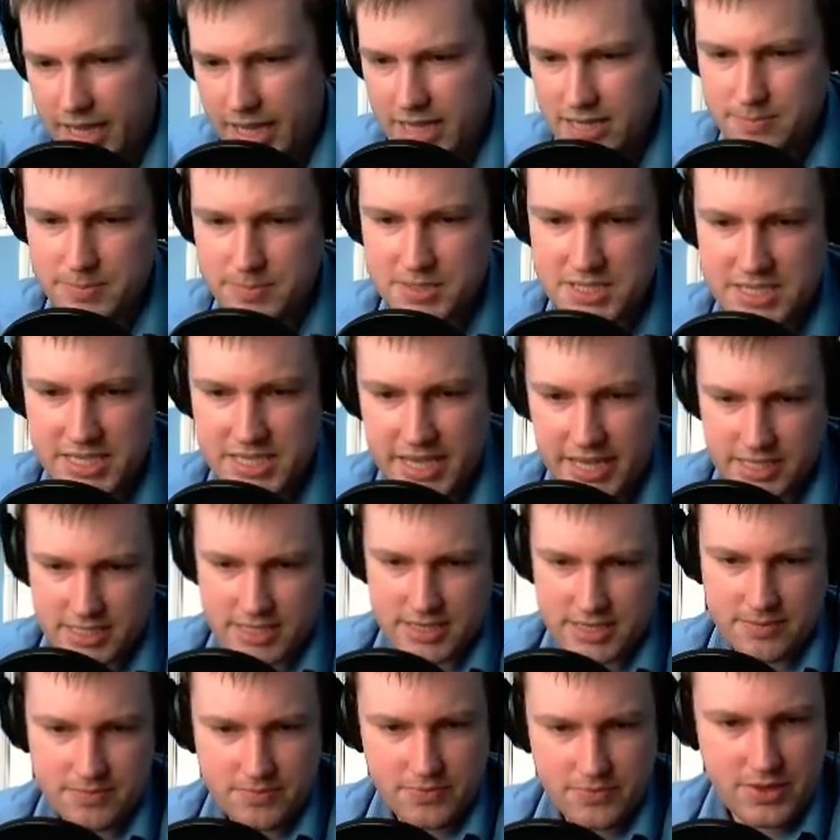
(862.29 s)

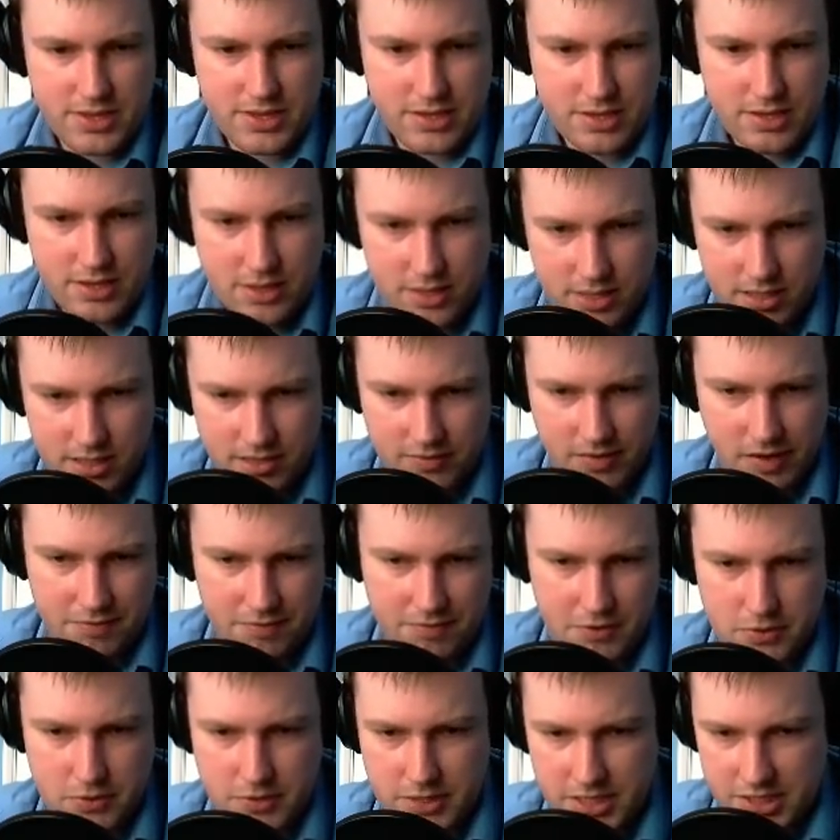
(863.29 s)
8% of our
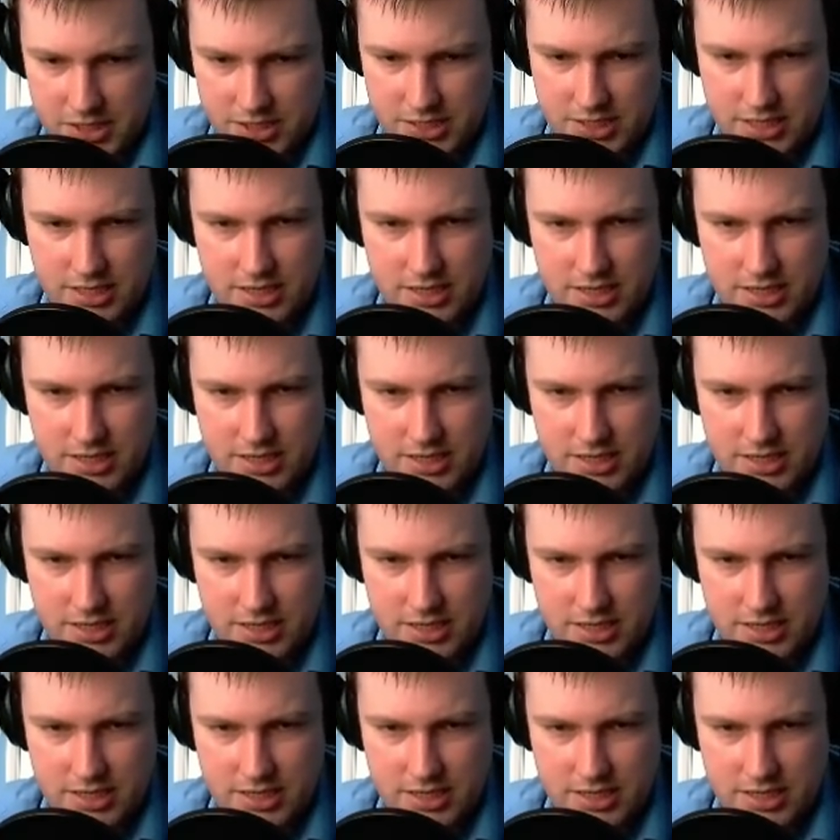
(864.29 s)
focus.